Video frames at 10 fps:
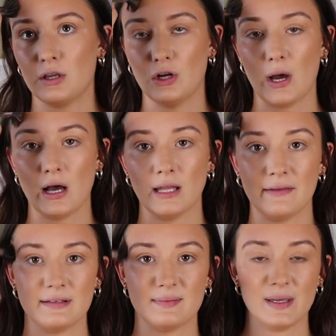you know how
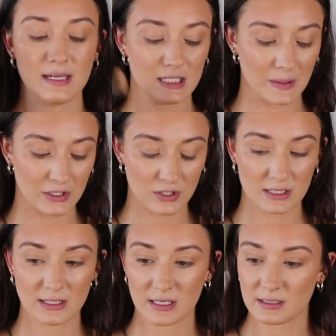life has been,
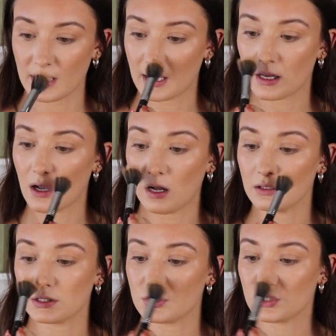especially since like
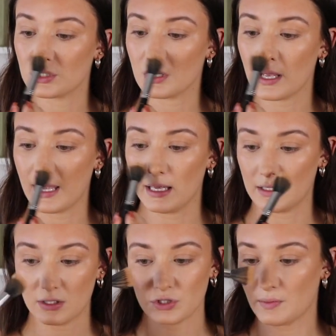college
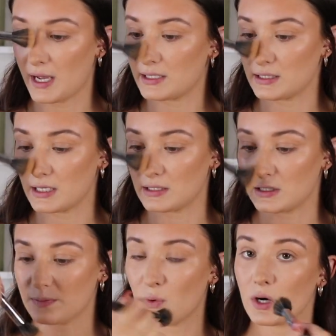and gymnastics and
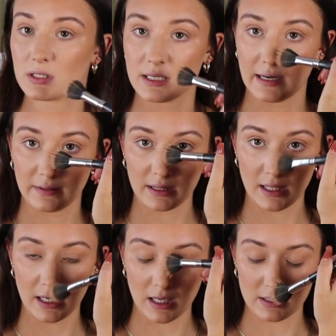sports and
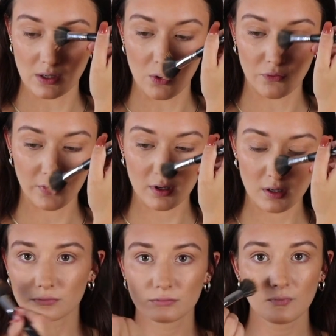everything is
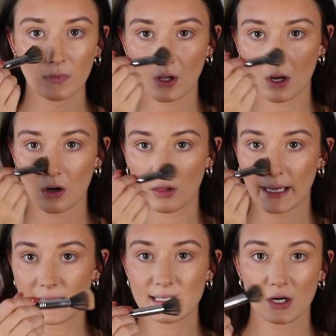over.
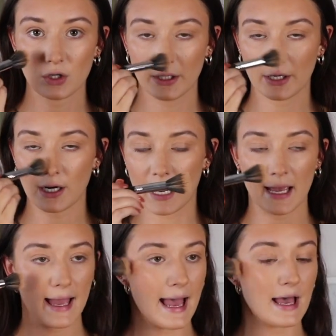Like I said earlier,
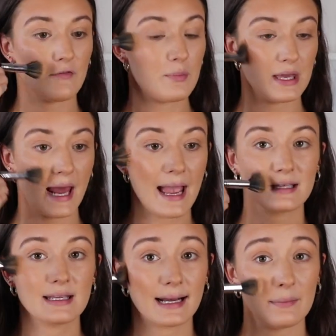I have been
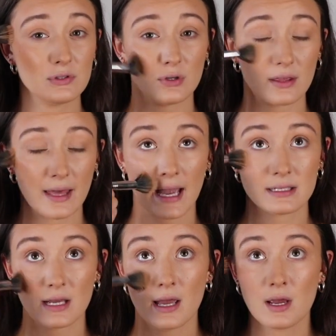acting, and I've been doing
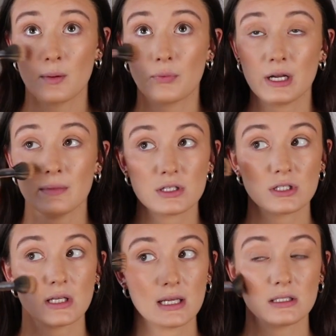that pretty much
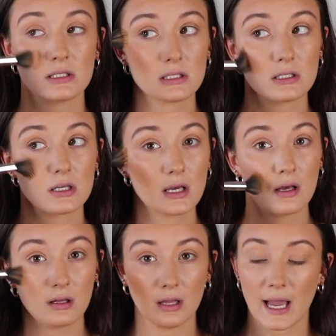since
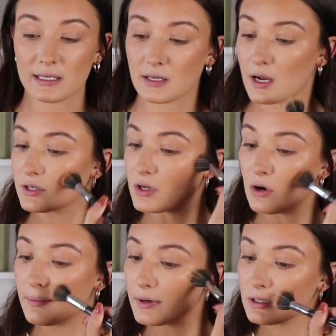last
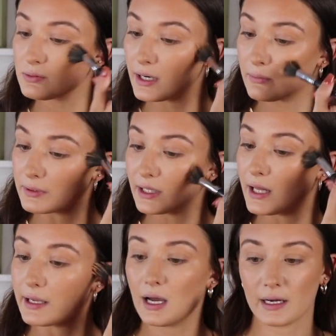October is when I really
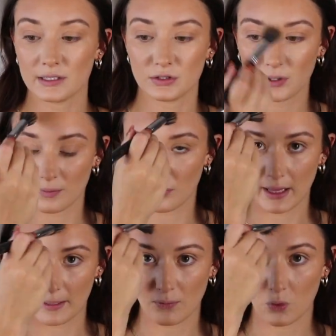like got into it
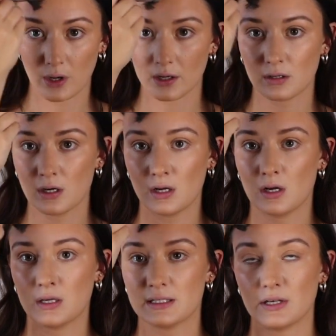like more
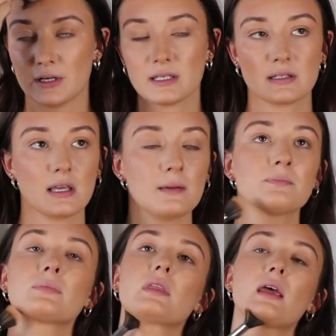seriously.
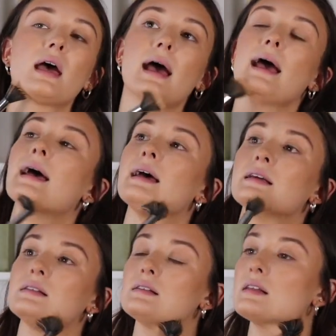
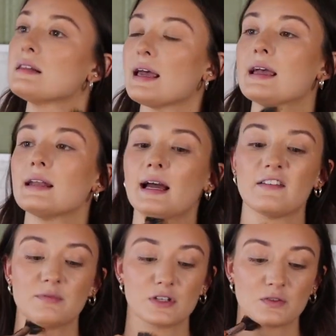And then
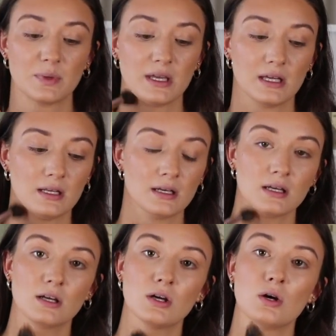I've just been
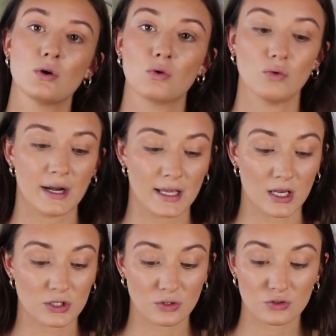
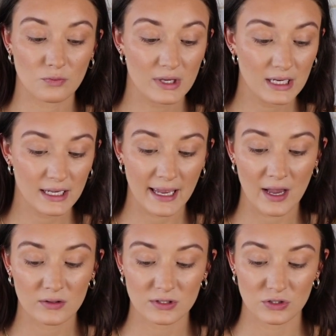running social media
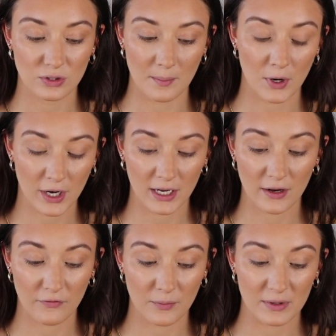accounts and doing
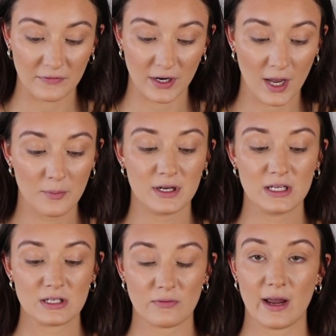marketing for different
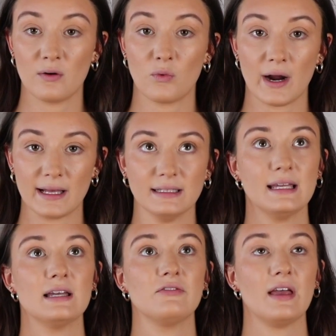companies around where I
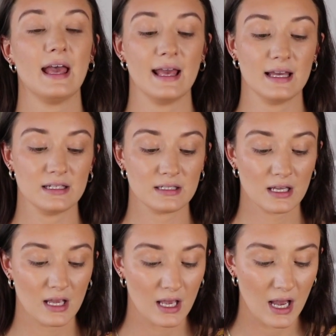live,
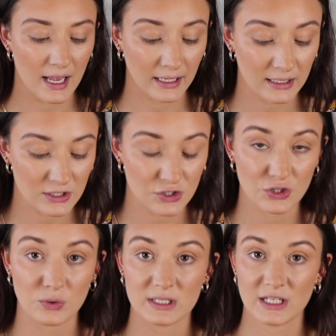and I got
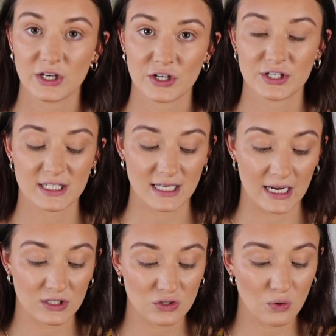into interior
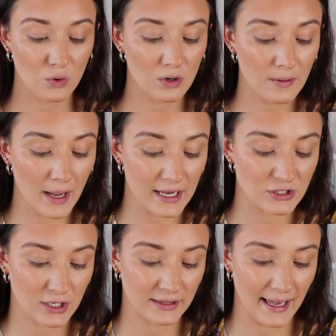design school. I
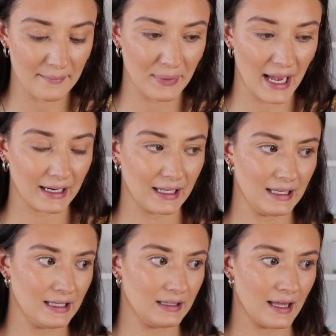started that back
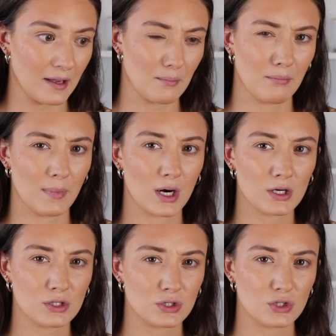in like
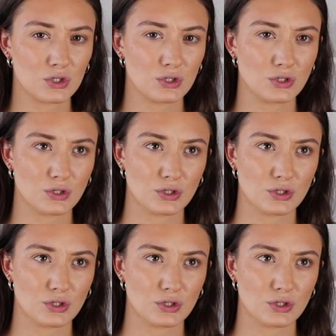March.